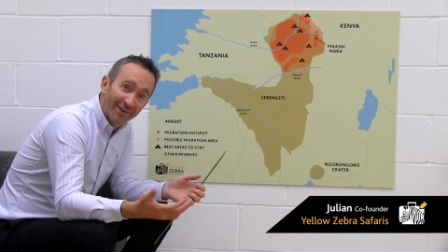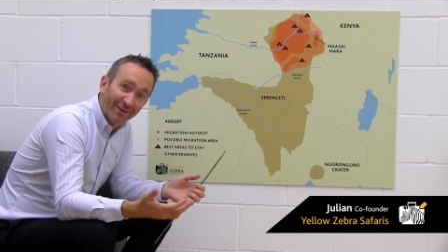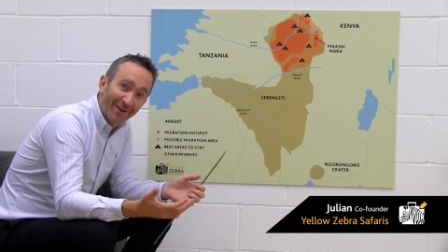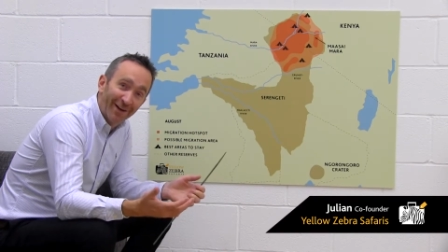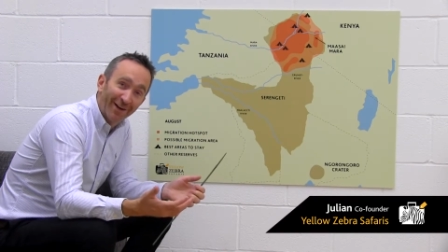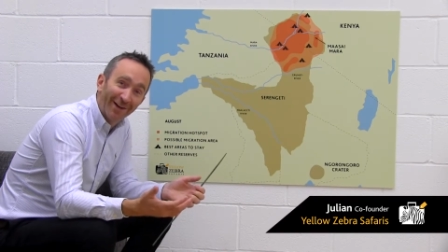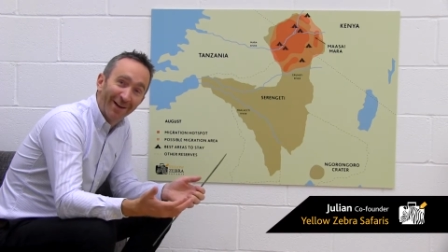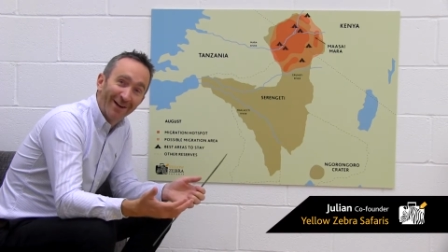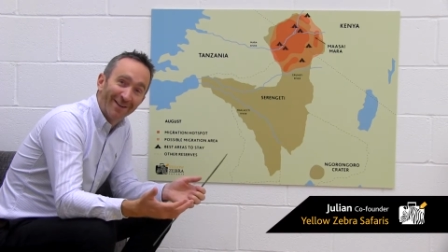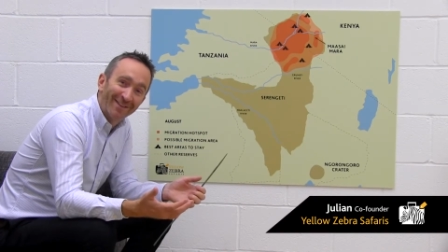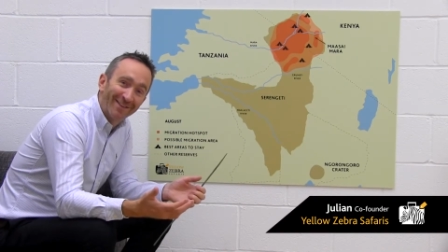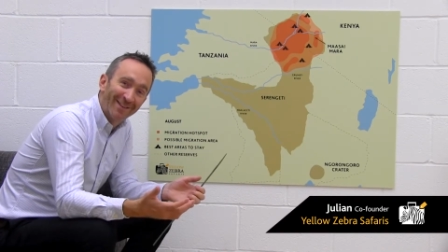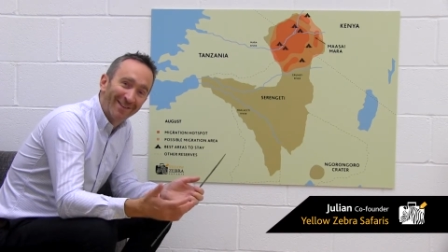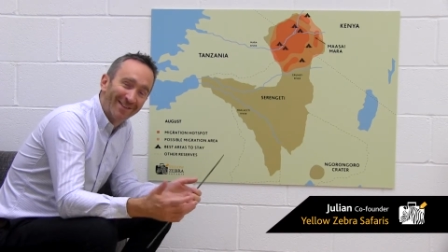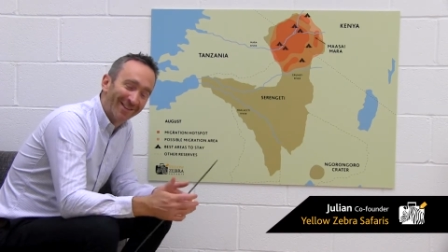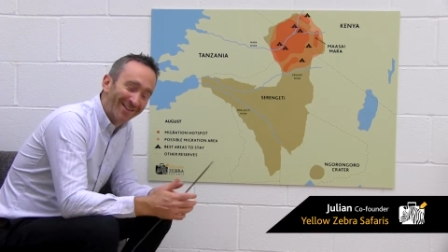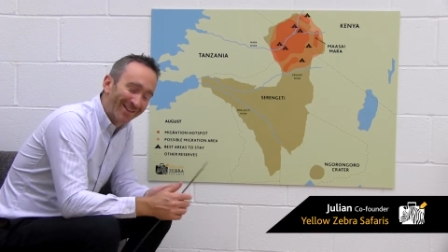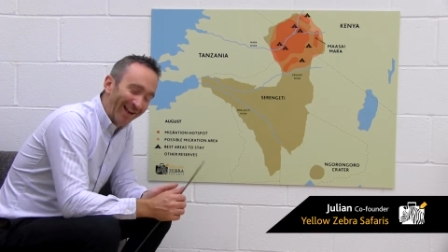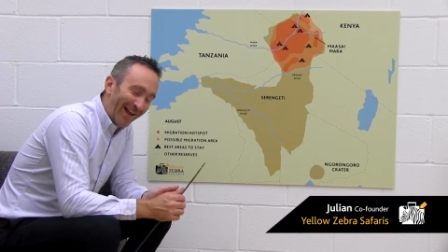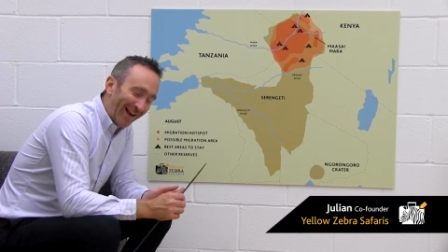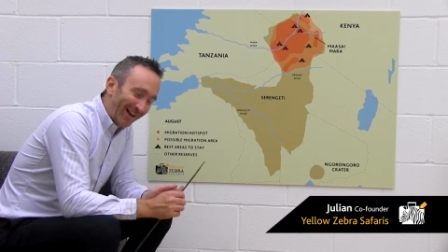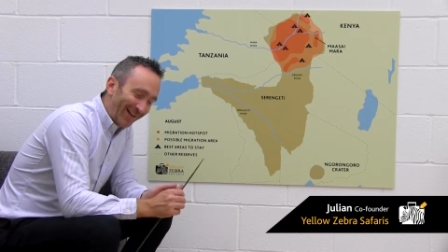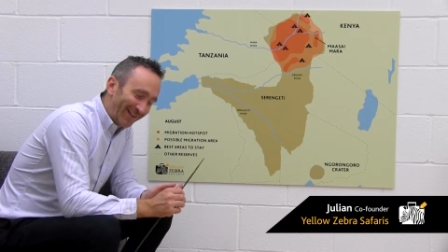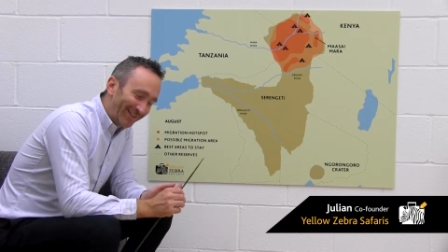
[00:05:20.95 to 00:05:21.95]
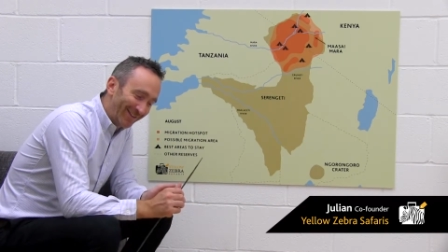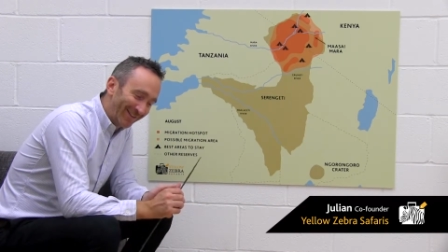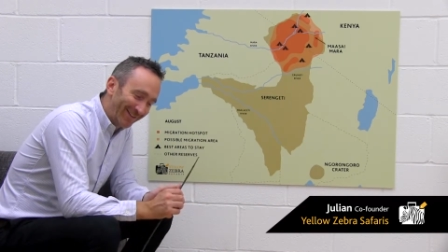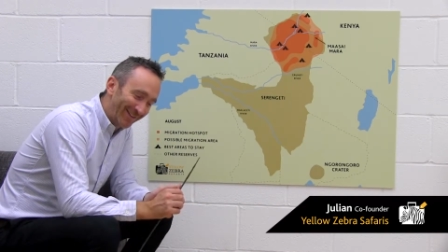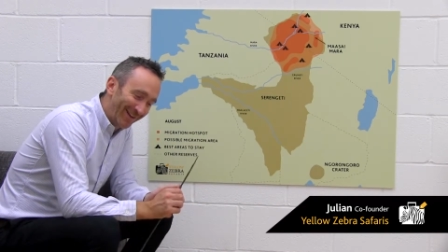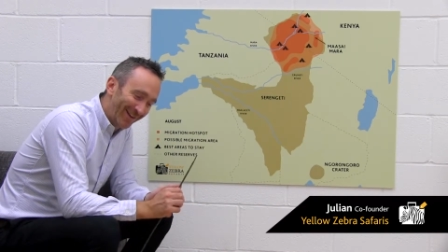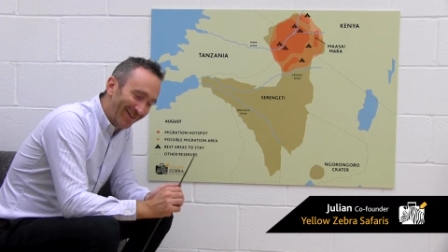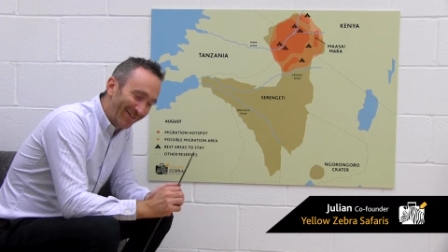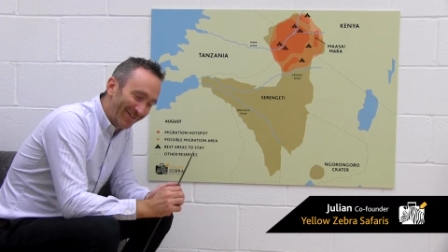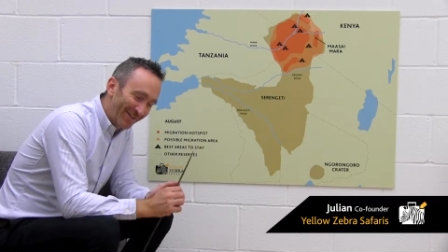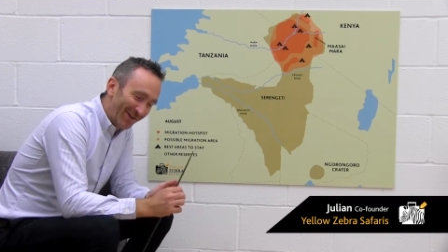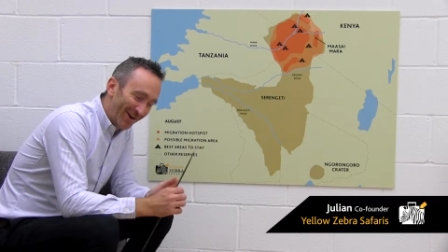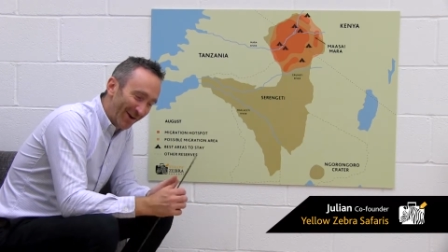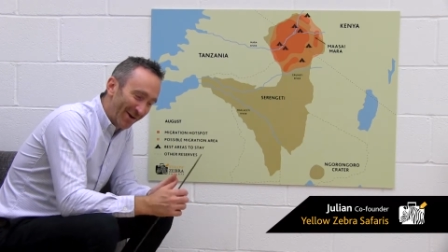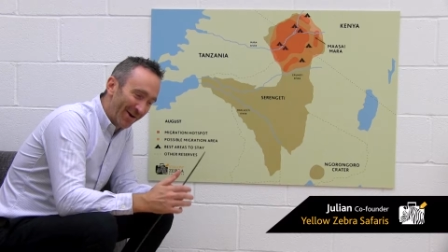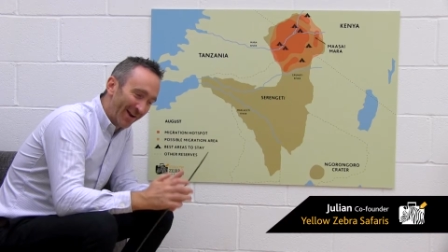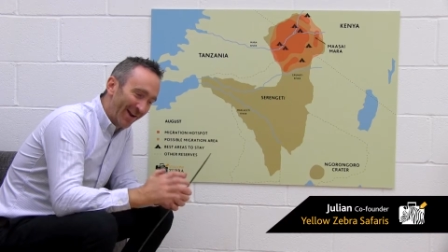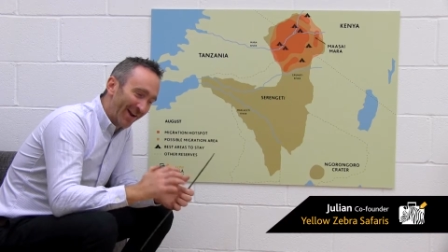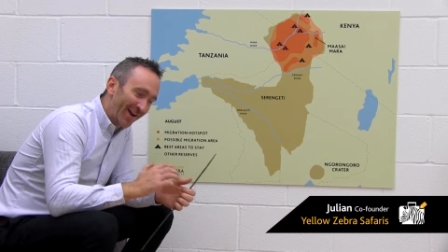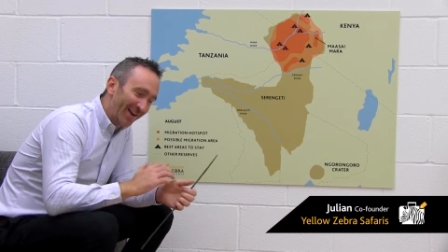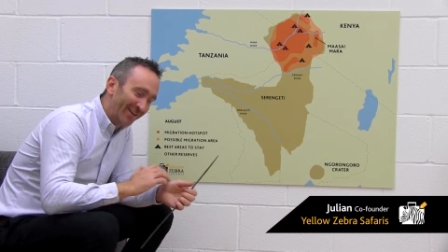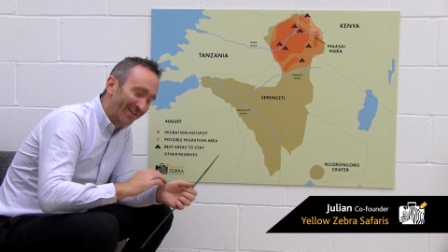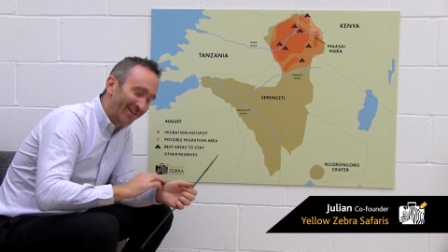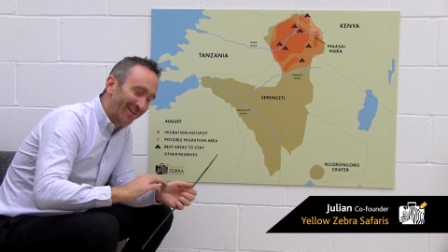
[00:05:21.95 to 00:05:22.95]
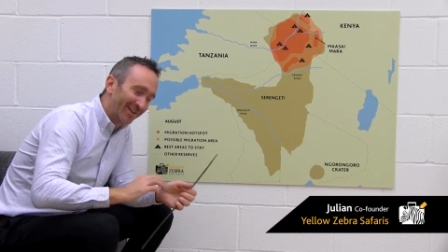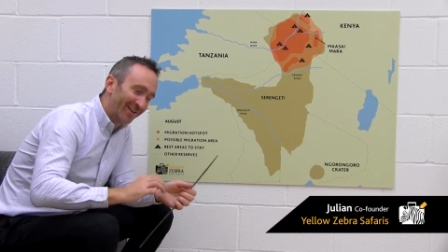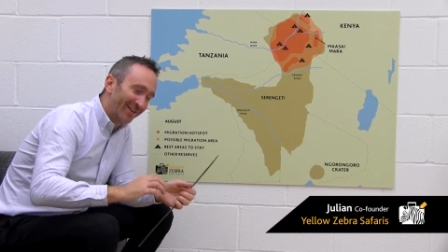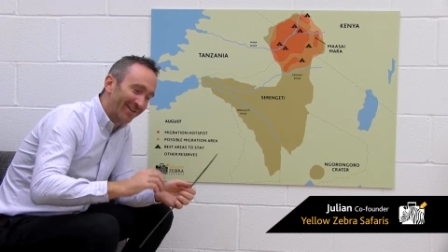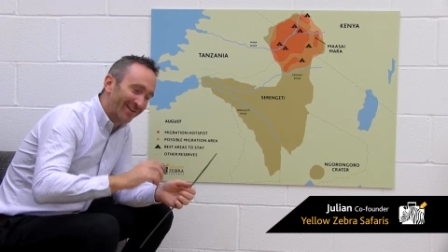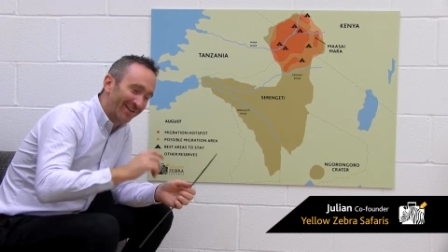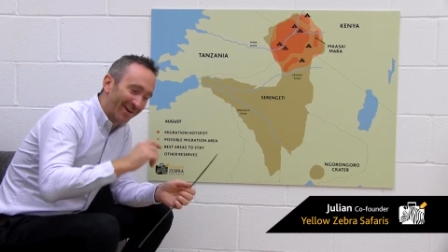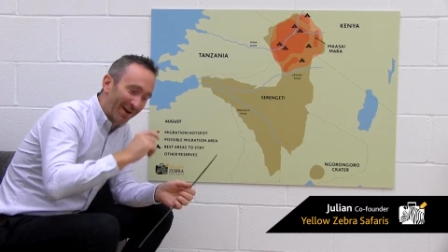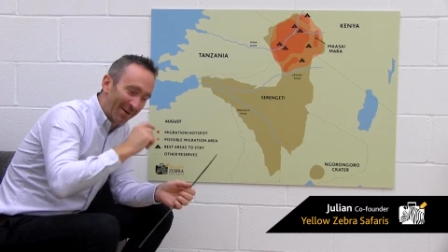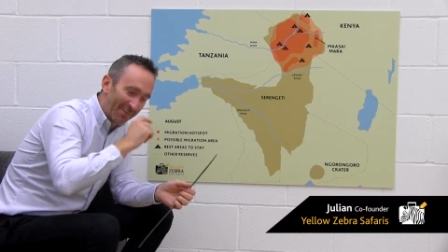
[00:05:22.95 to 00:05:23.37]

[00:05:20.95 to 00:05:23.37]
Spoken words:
and I guess this is Alex's issue, is that